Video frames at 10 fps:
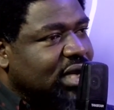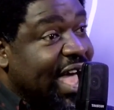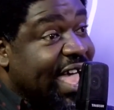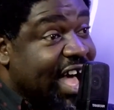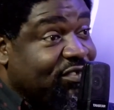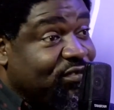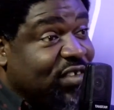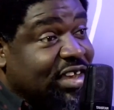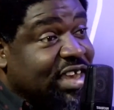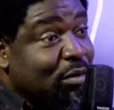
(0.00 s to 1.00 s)
I have
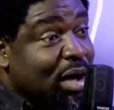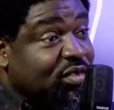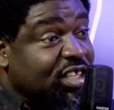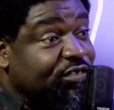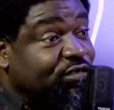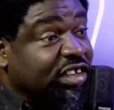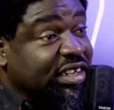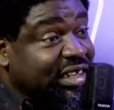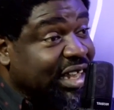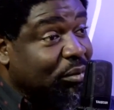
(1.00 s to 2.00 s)
fed them, I'm still
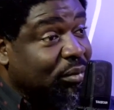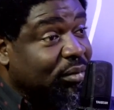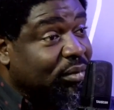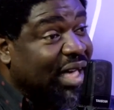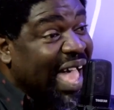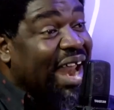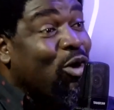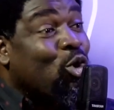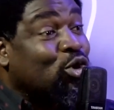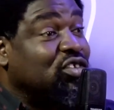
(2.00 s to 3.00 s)
feeding them, and I
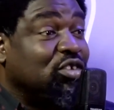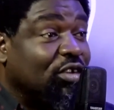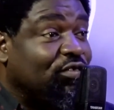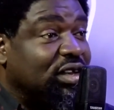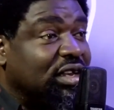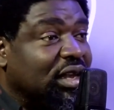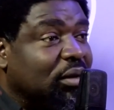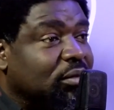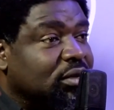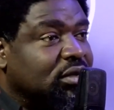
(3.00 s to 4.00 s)
will continue feeding them.
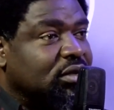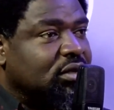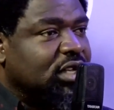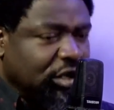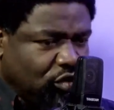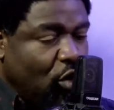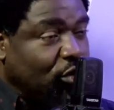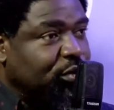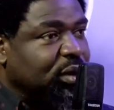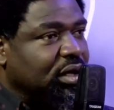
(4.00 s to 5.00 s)
He
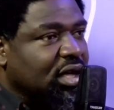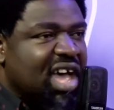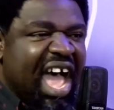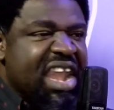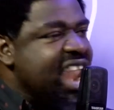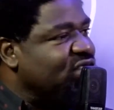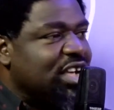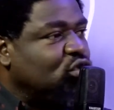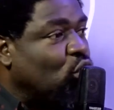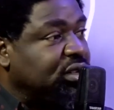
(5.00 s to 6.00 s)
told me, I never
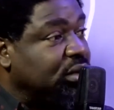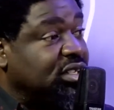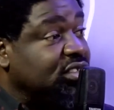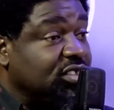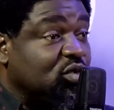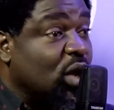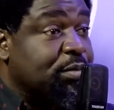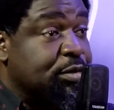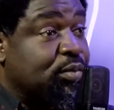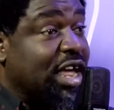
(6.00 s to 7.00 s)
told him this is what
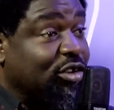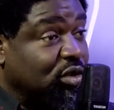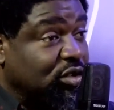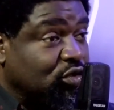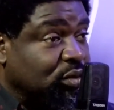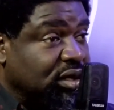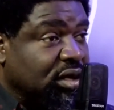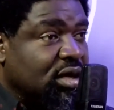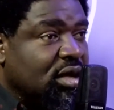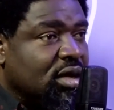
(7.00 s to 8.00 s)
people are doing to me.
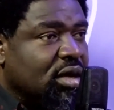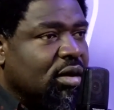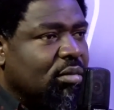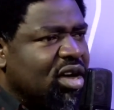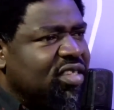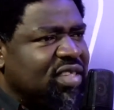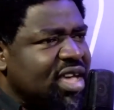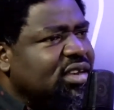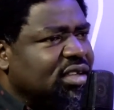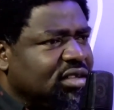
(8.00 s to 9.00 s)
But he
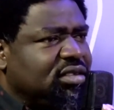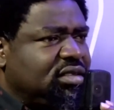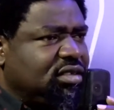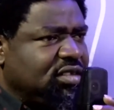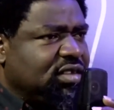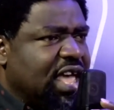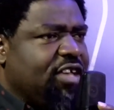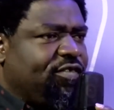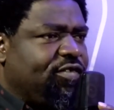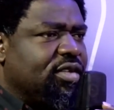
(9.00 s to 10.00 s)
said, this
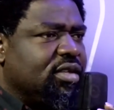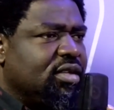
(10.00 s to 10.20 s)
life,